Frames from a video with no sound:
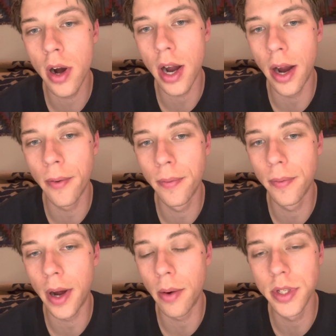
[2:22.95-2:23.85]

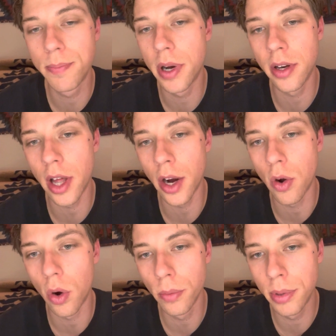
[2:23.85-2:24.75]
I was putting a lot of
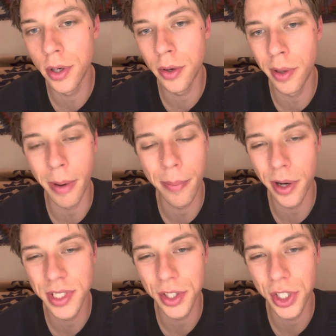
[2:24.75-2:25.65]
cold brew in my
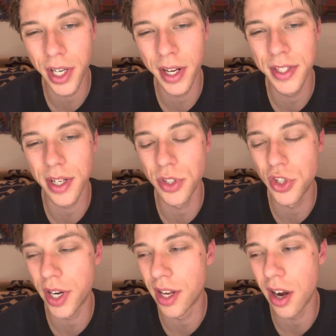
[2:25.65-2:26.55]
protein shakes. I was
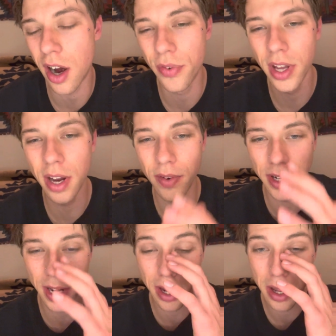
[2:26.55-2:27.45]
drinking coffee every
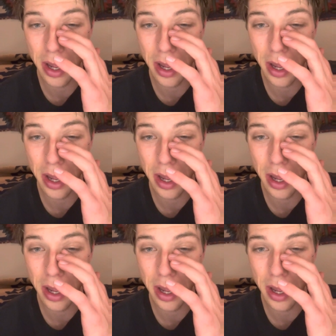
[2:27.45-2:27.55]
day.